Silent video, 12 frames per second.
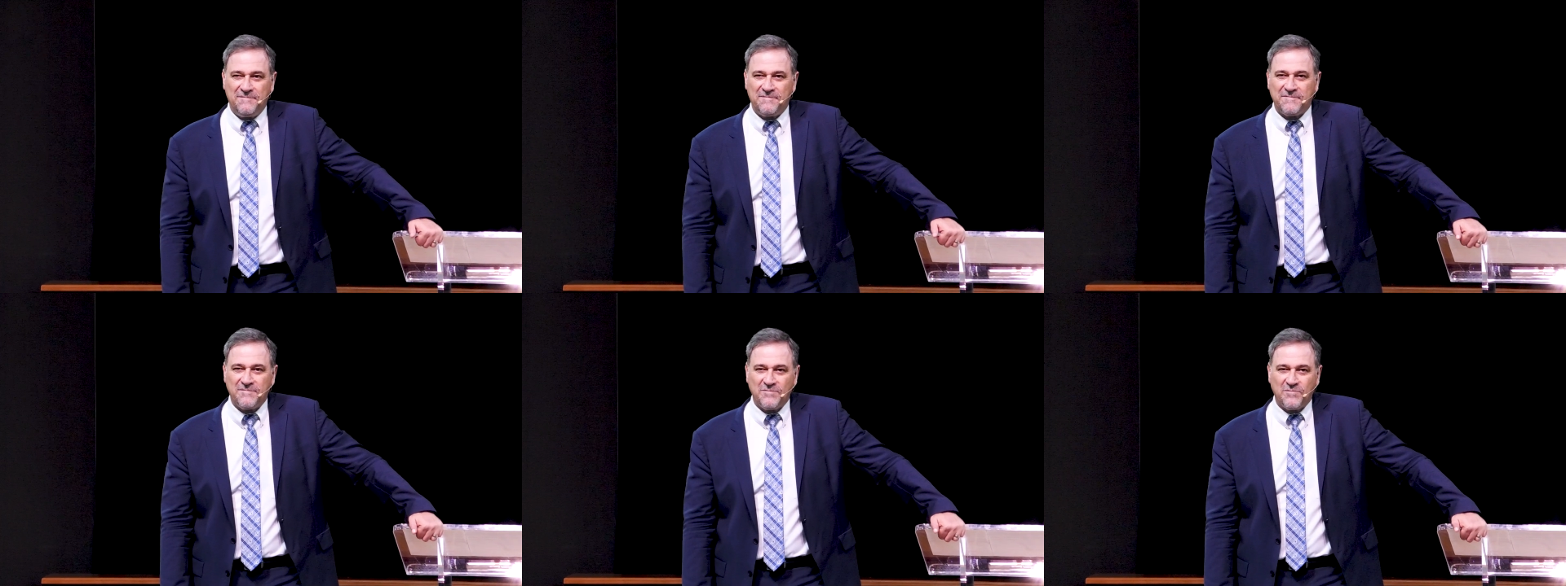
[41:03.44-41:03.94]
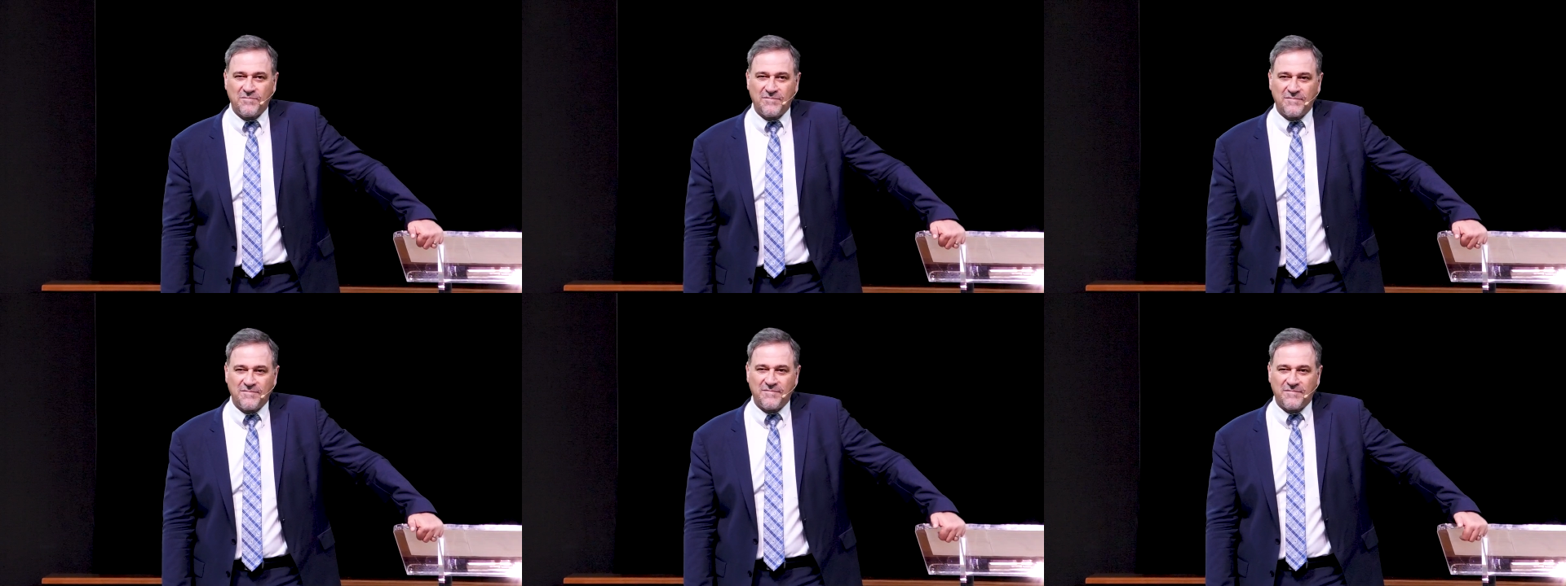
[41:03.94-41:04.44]

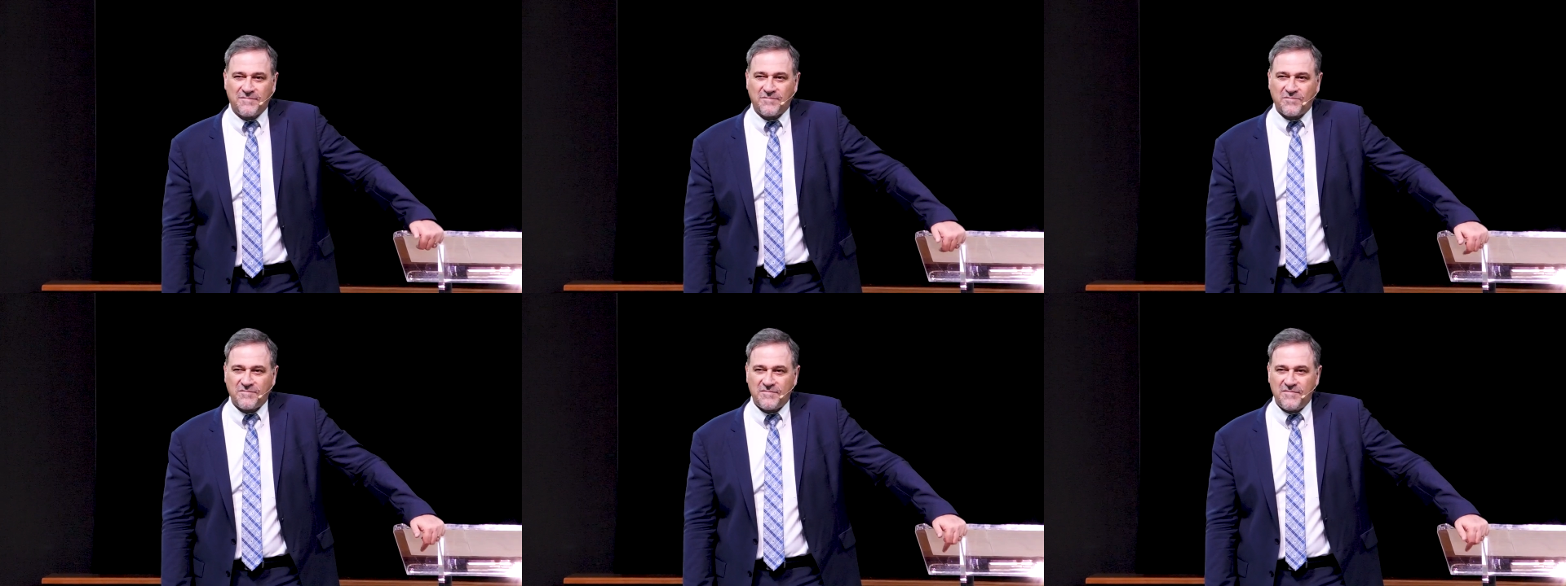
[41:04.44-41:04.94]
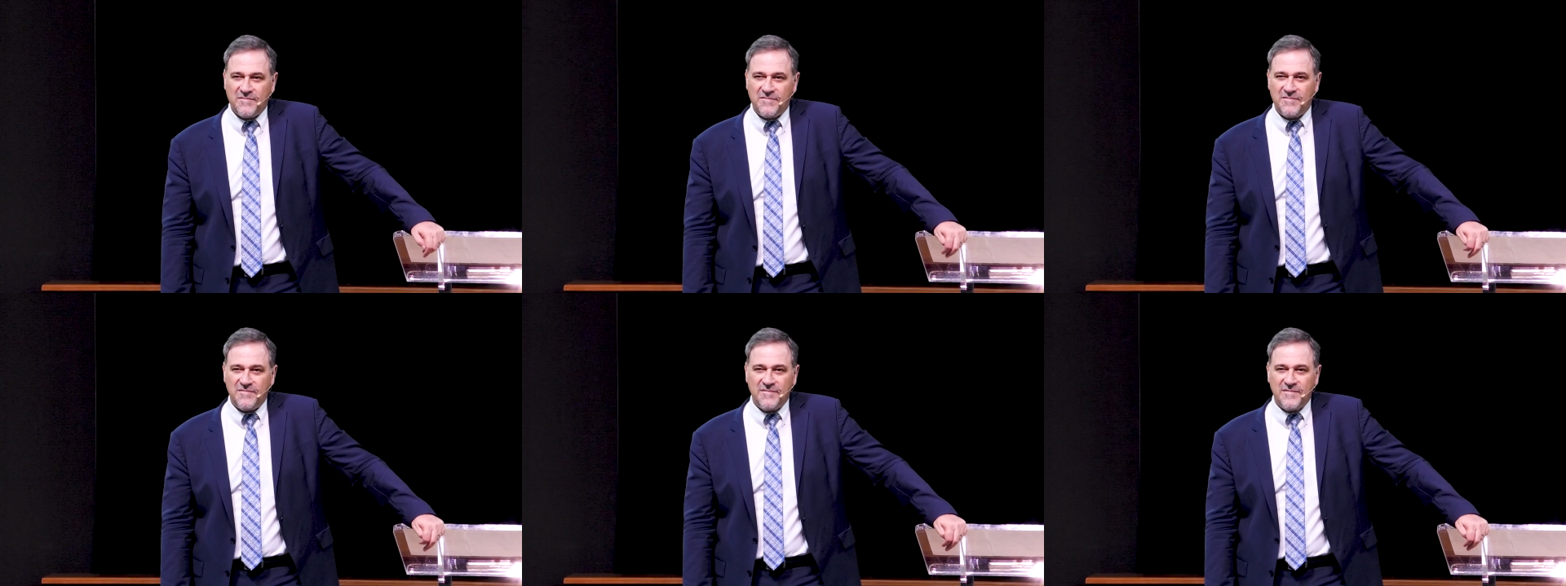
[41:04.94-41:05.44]

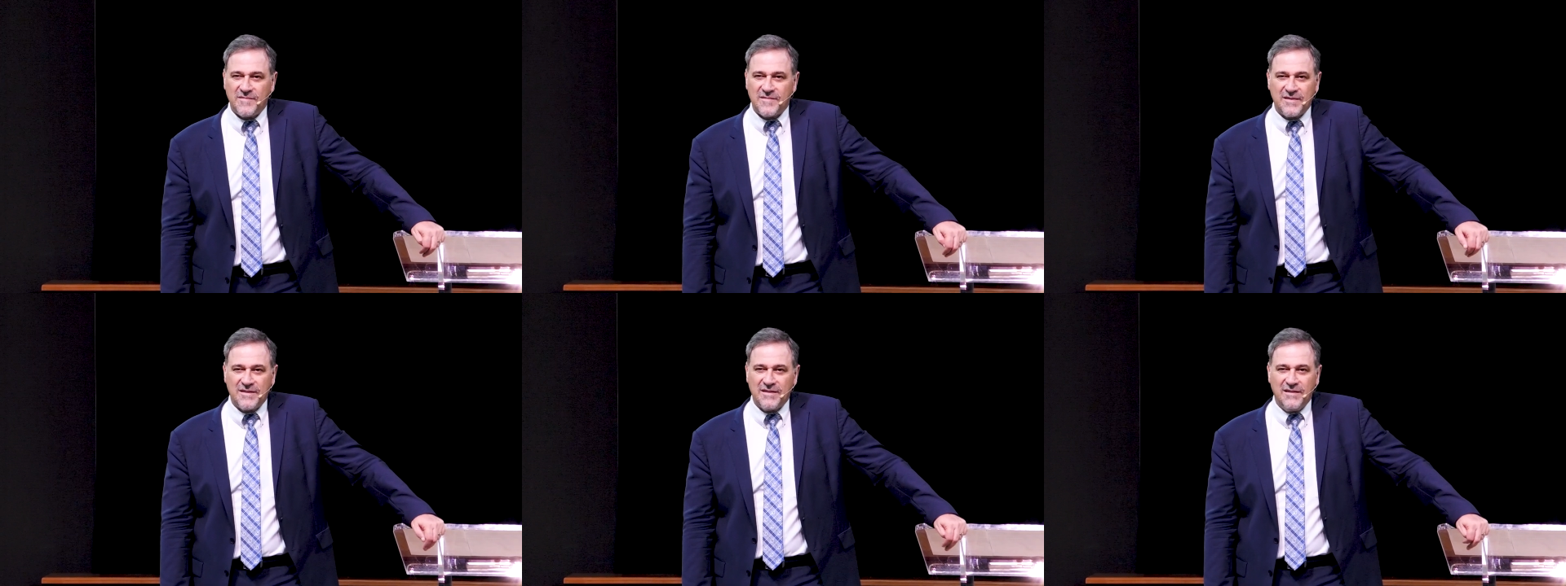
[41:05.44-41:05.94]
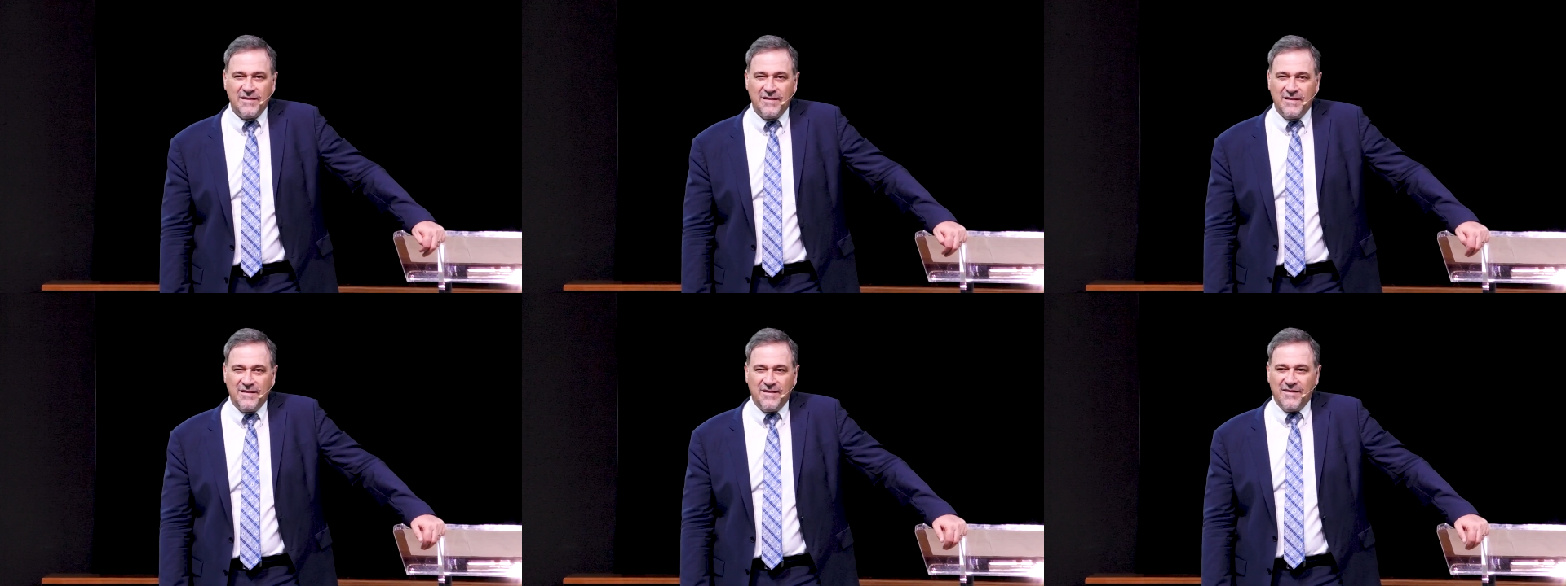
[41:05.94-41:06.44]

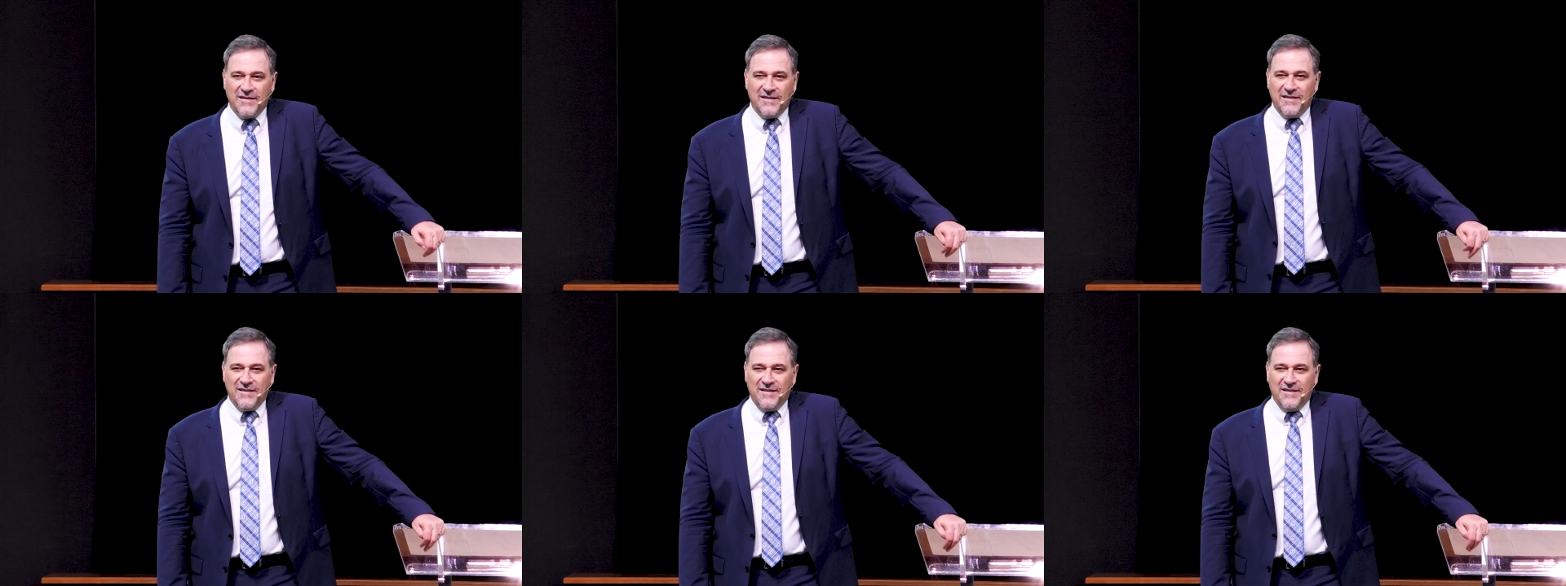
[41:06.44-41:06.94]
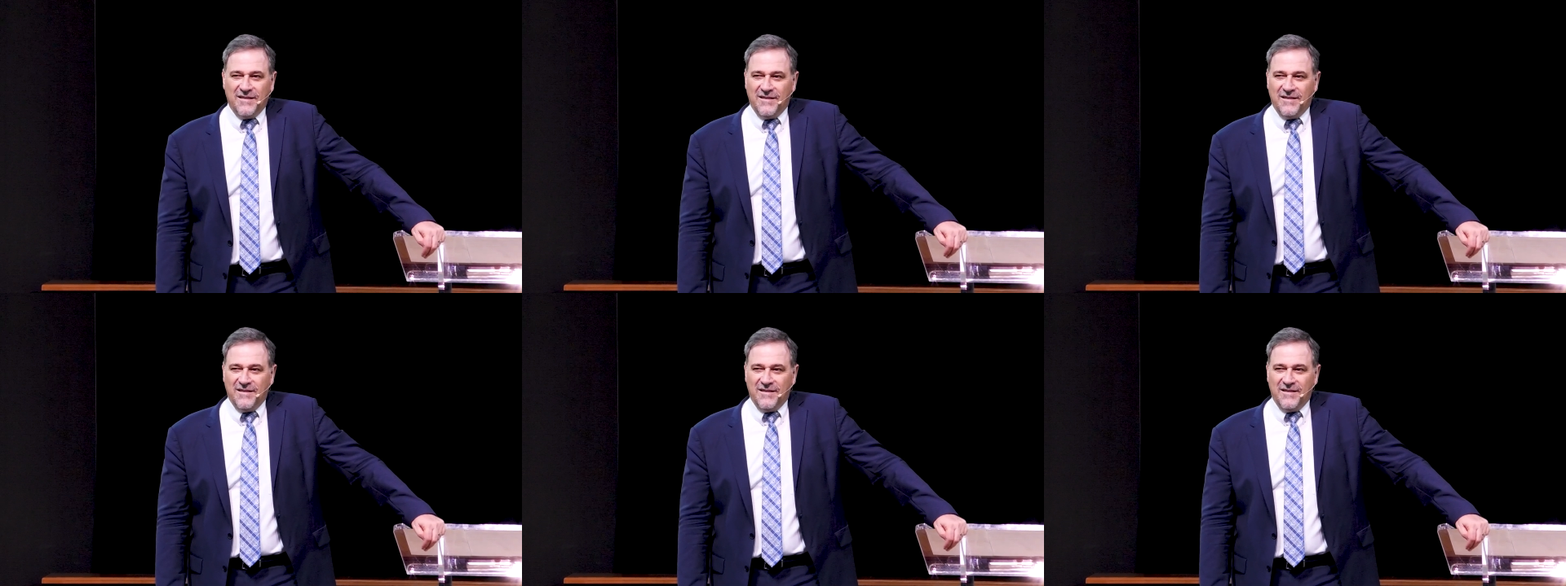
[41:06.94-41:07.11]
(silence)